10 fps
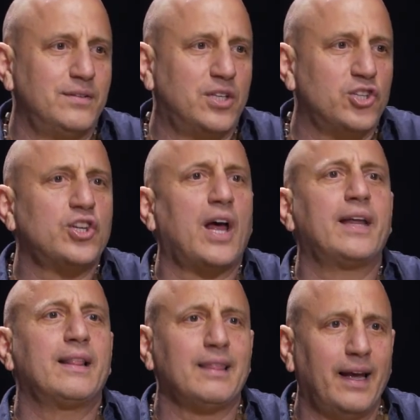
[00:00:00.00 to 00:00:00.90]

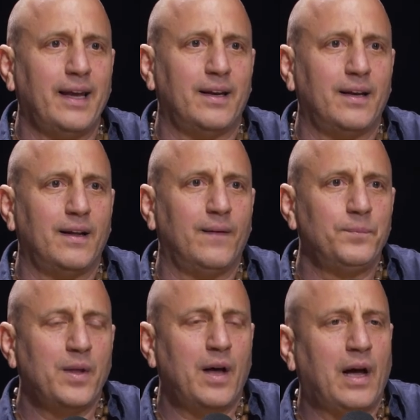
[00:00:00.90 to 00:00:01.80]
shine light
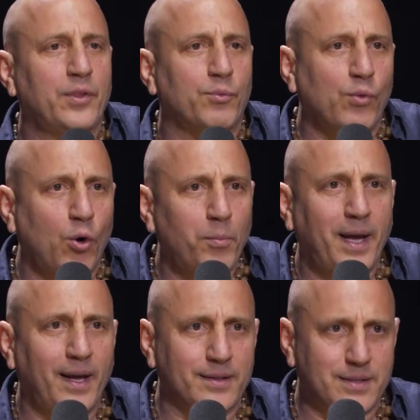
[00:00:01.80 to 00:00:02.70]
on the
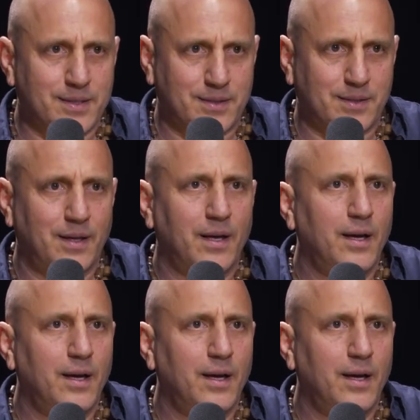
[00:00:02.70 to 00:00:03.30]
romance